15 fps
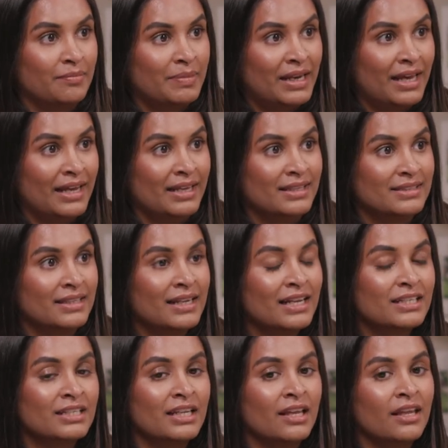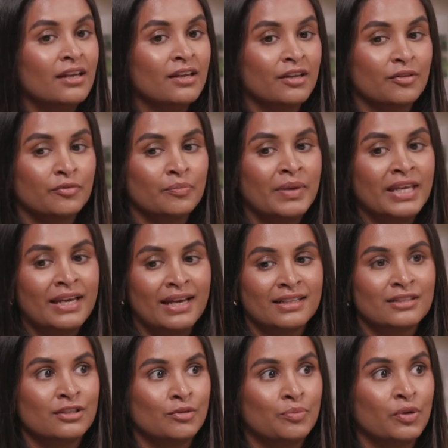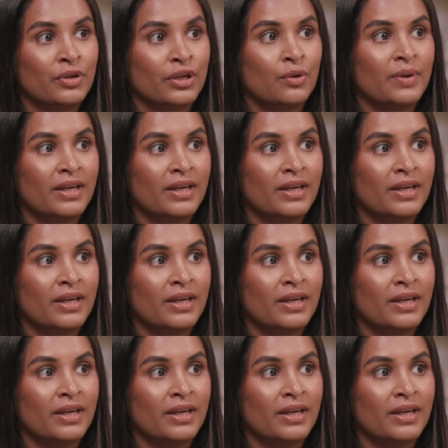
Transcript: place, and actually me getting to the point